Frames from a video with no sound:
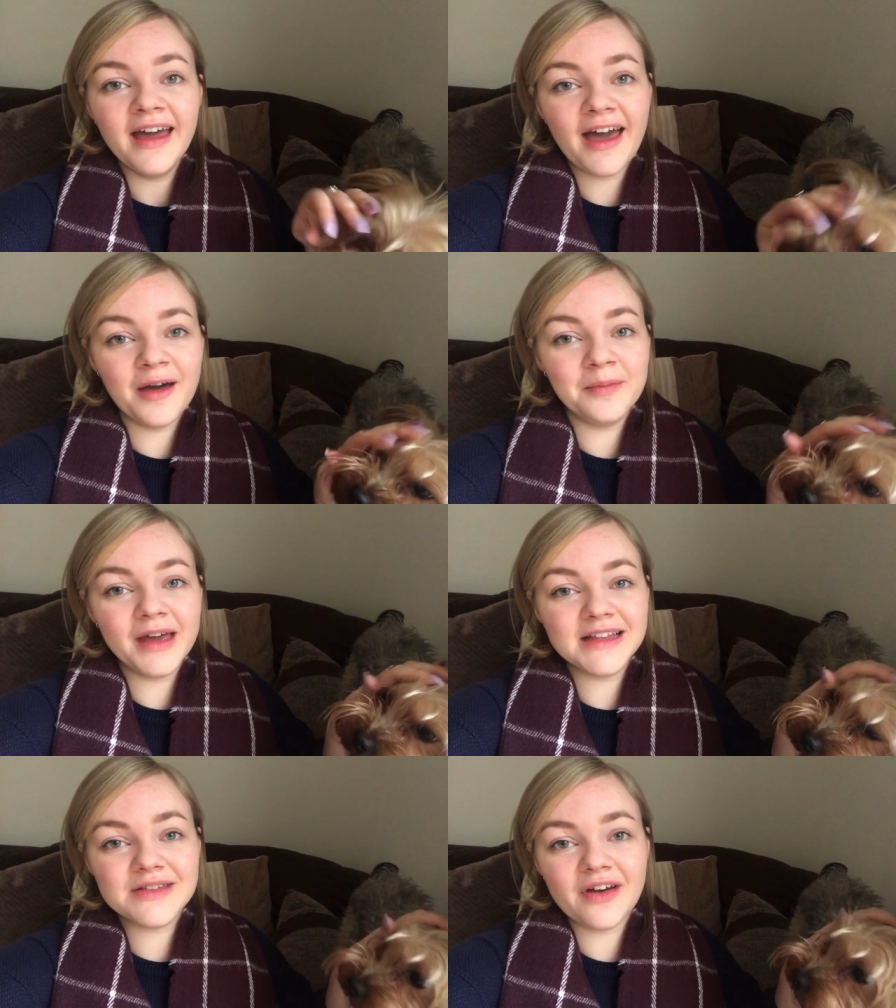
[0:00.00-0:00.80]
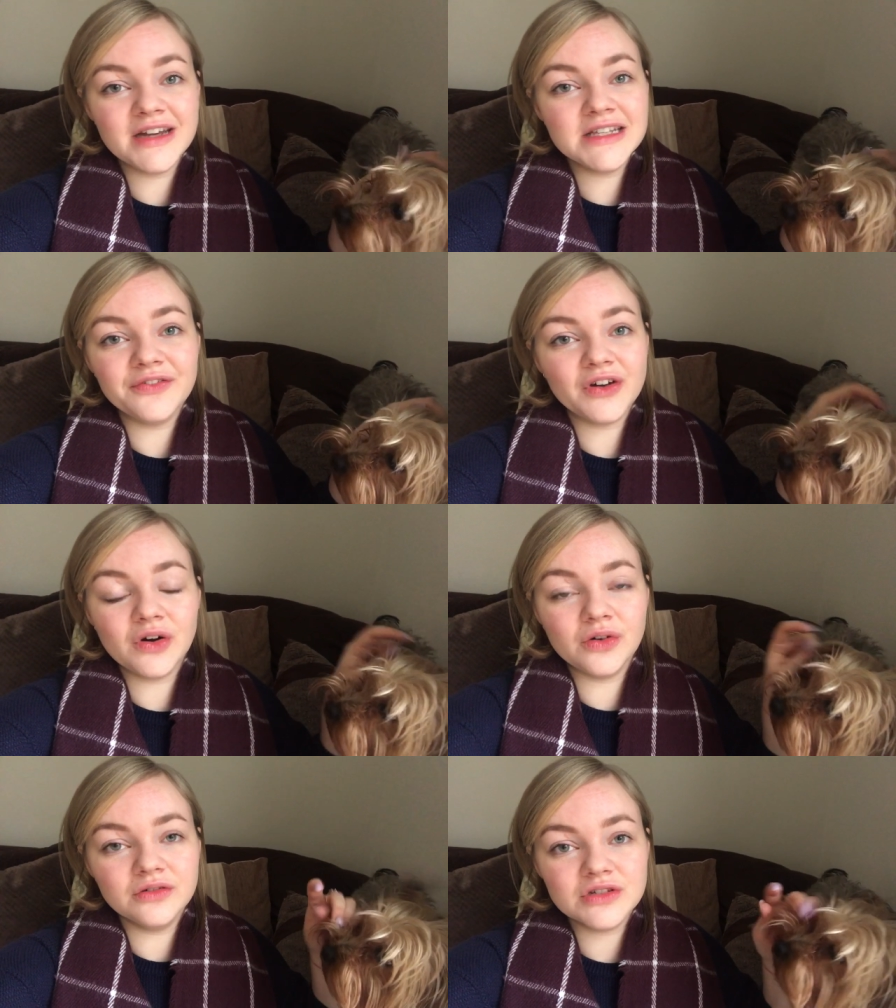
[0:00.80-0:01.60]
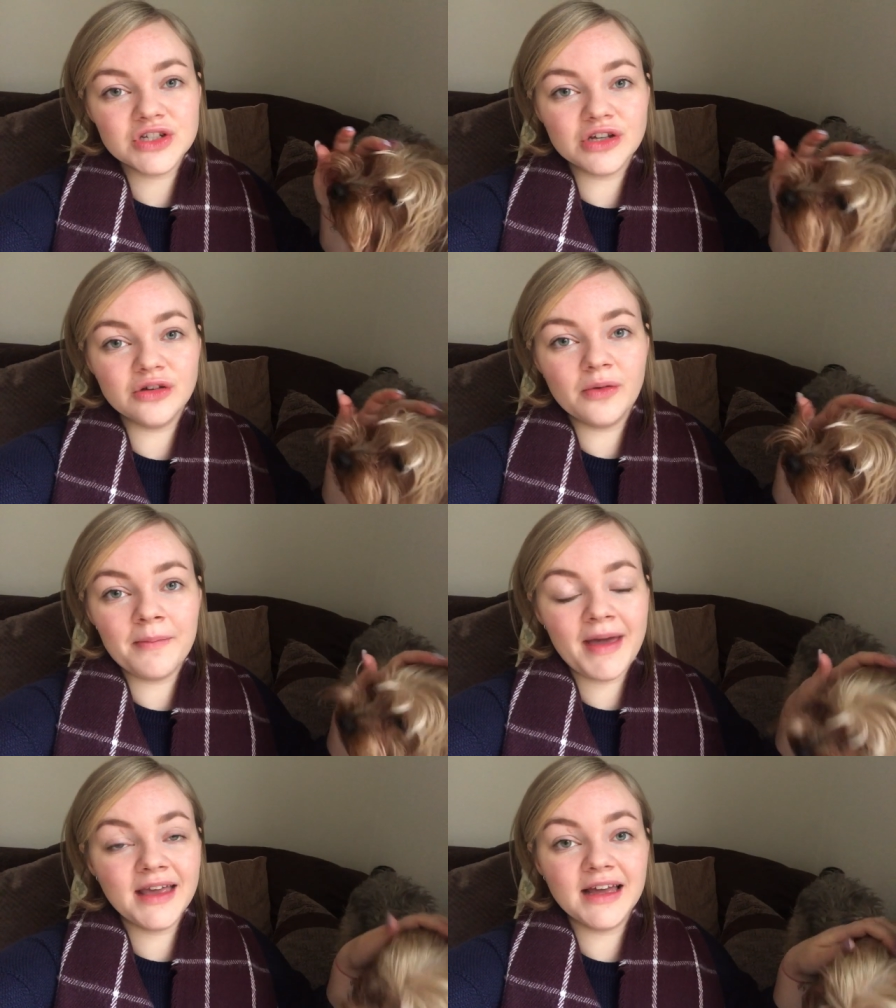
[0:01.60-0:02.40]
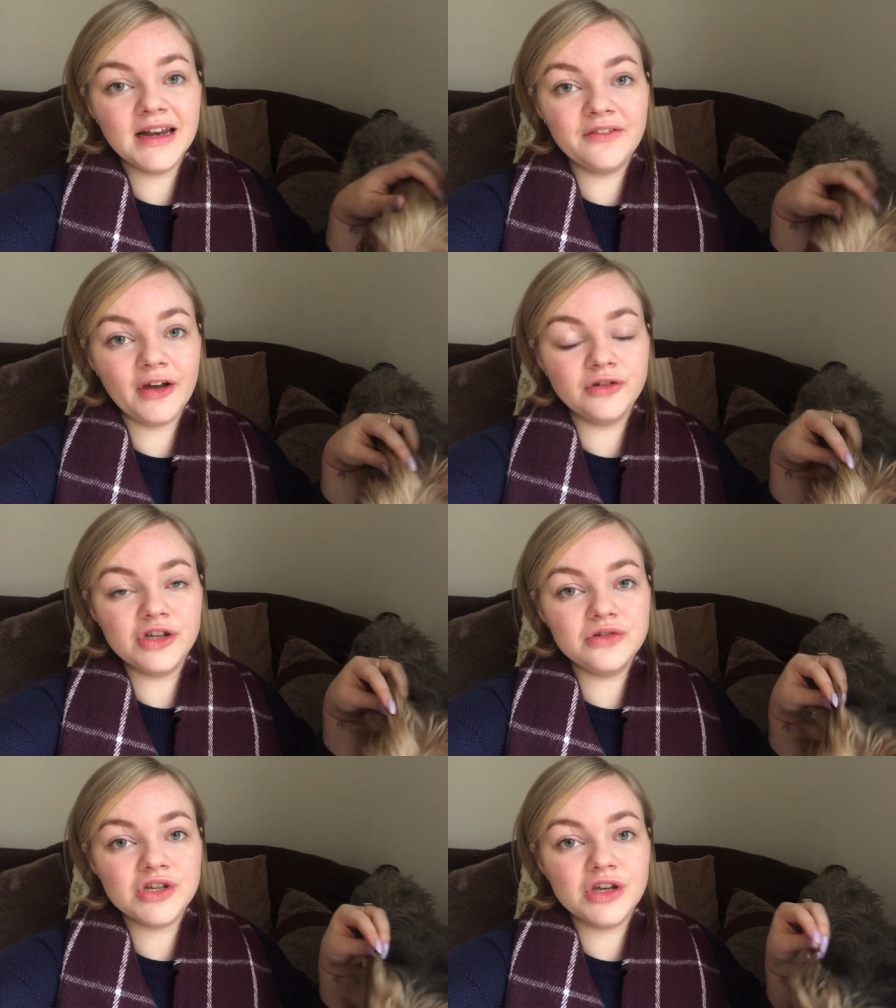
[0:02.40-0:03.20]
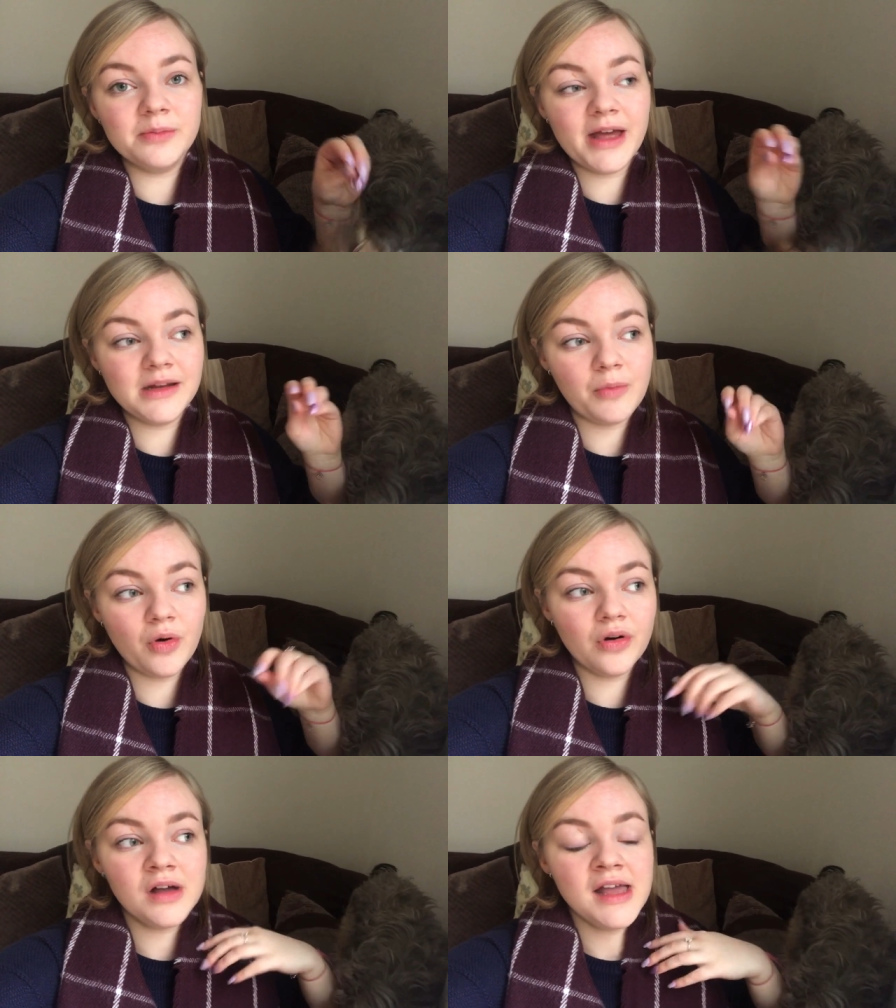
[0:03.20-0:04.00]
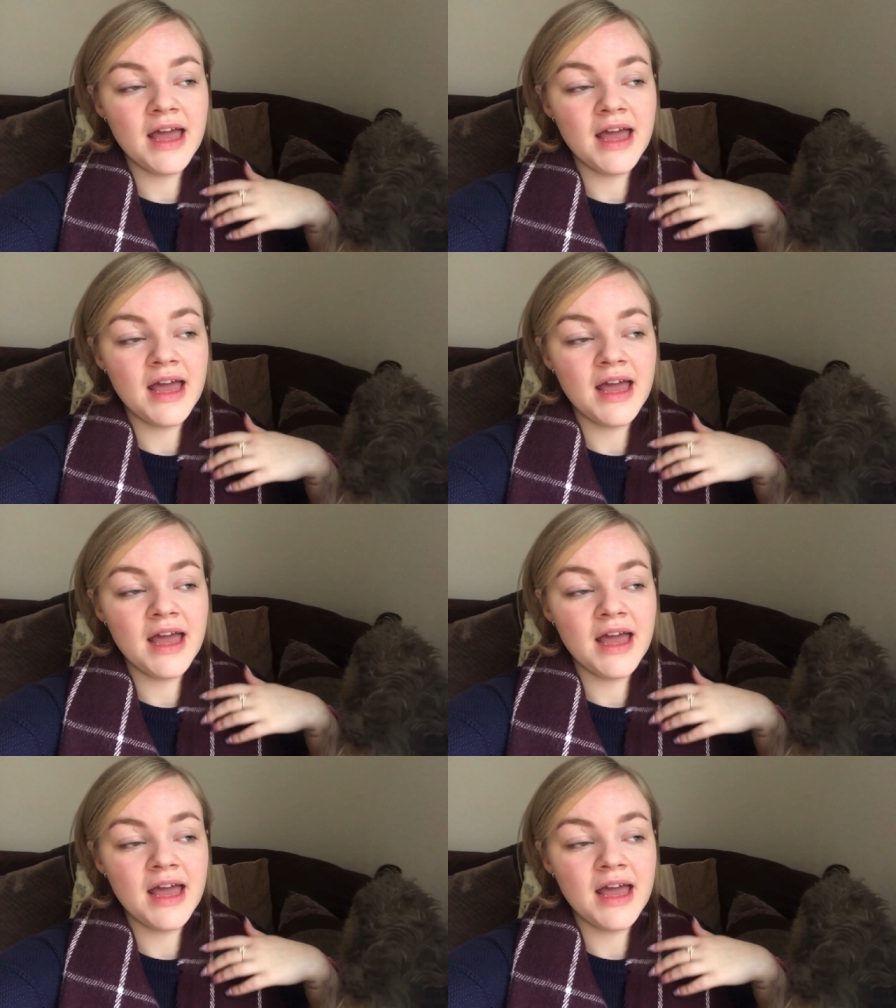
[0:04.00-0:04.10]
It's very difficult to make a living on YouTube anymore,